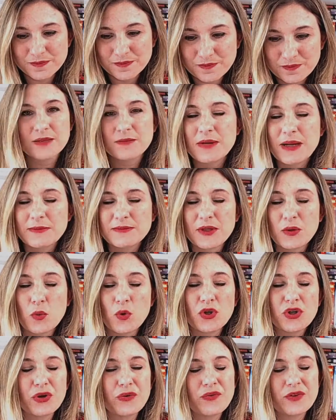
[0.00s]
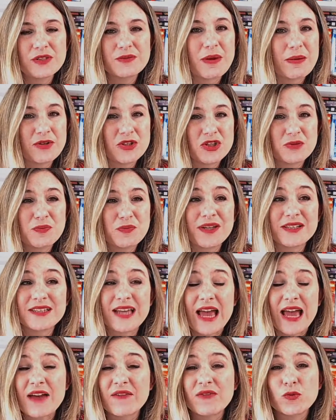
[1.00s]
Sometimes I wonder if it's maybe just because
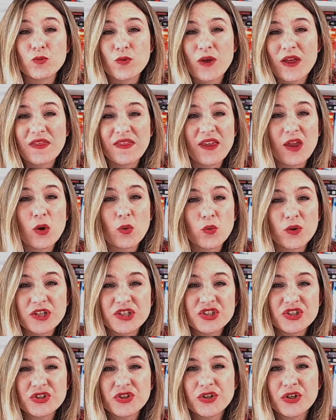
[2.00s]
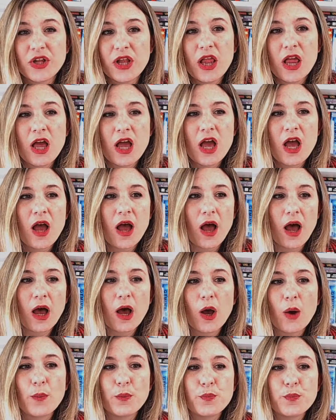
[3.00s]
I haven't read the original,
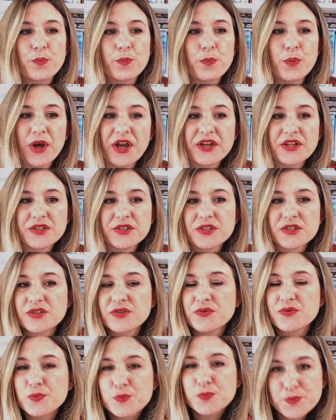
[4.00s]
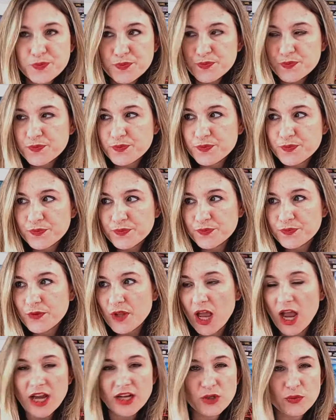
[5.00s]
but
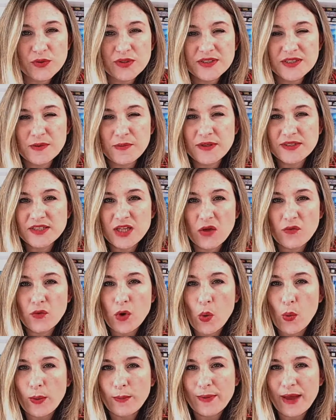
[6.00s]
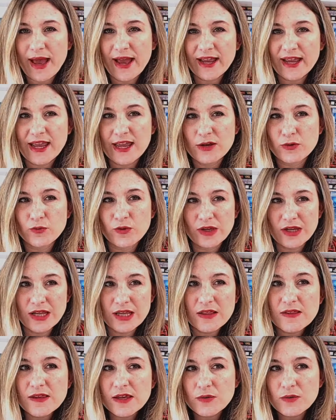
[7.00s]
I don't really see myself going back and
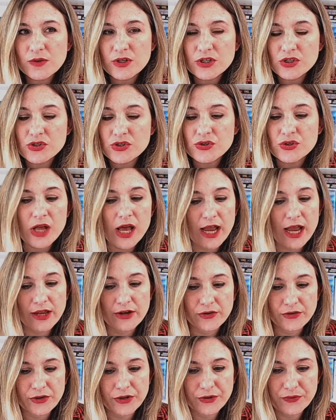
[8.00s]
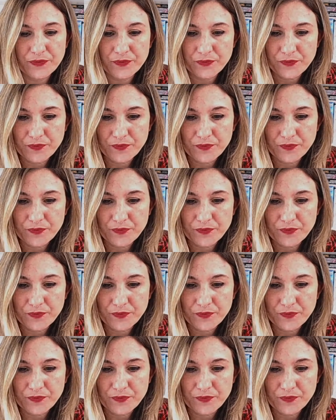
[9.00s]
reading the original. I don't know.